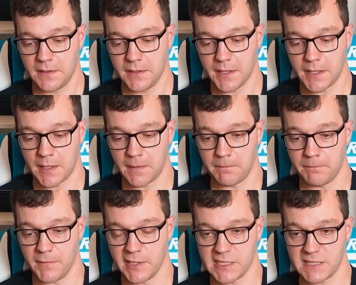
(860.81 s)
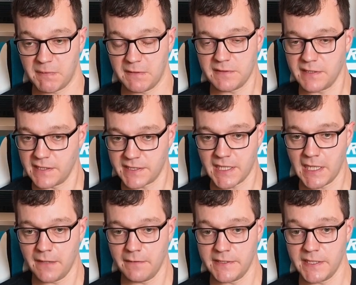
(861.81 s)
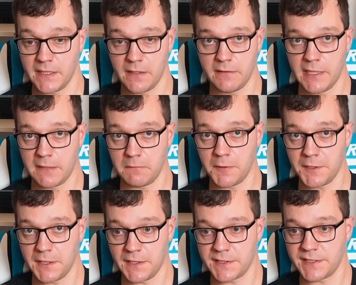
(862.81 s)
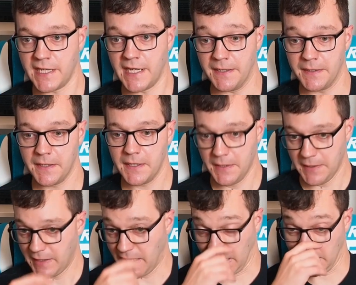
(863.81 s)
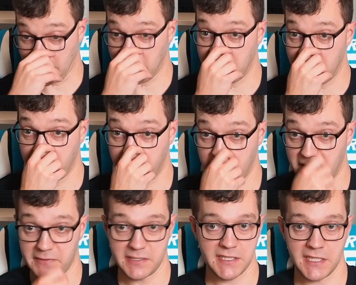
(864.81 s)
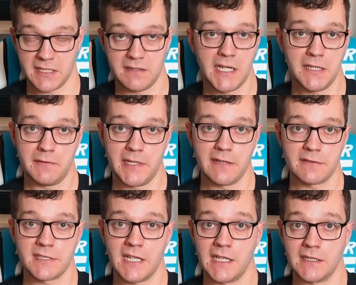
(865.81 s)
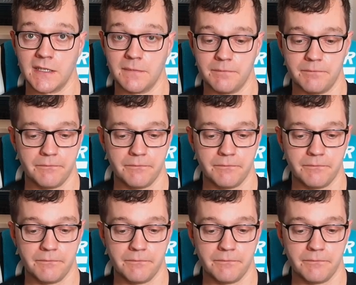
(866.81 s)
When I spoke to the seller, he said he only had one other set and he'd never ever seen anyone else selling them,